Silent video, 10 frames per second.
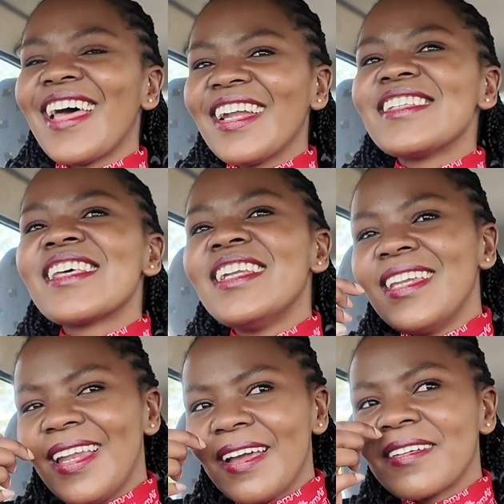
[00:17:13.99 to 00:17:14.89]
that is
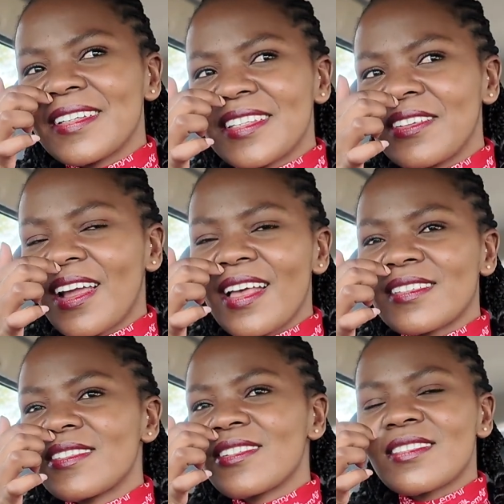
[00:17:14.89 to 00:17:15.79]
hilarious that you guys
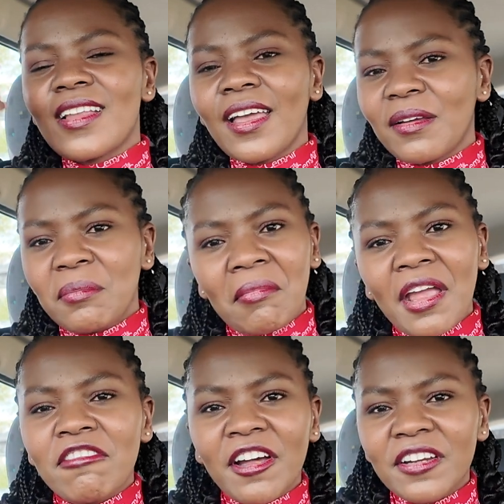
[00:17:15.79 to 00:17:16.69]
can just like
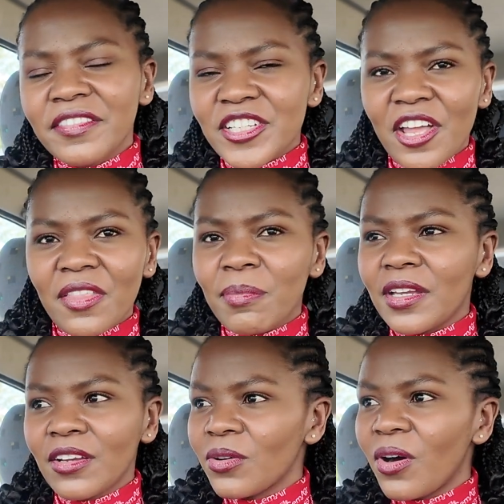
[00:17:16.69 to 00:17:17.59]
make fun of each other,
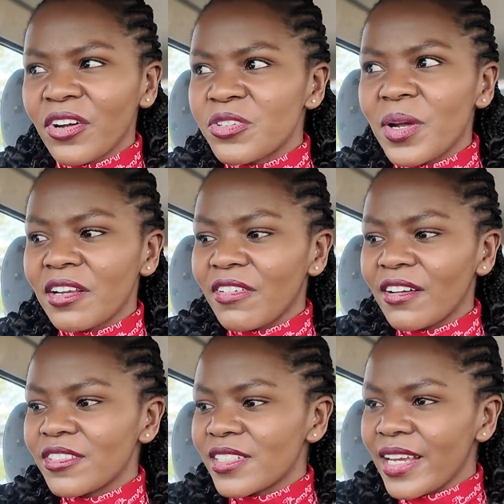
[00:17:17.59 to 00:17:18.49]
but here you are
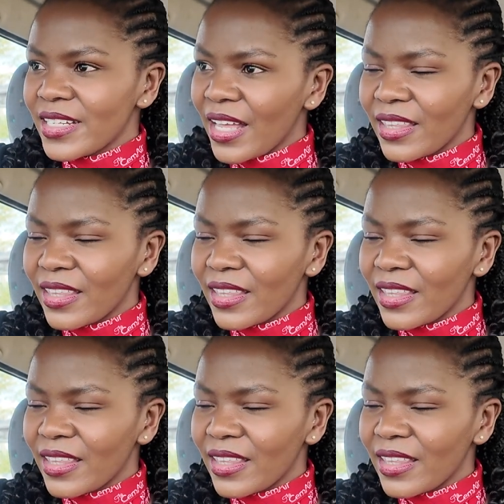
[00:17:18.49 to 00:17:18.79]
25 years later.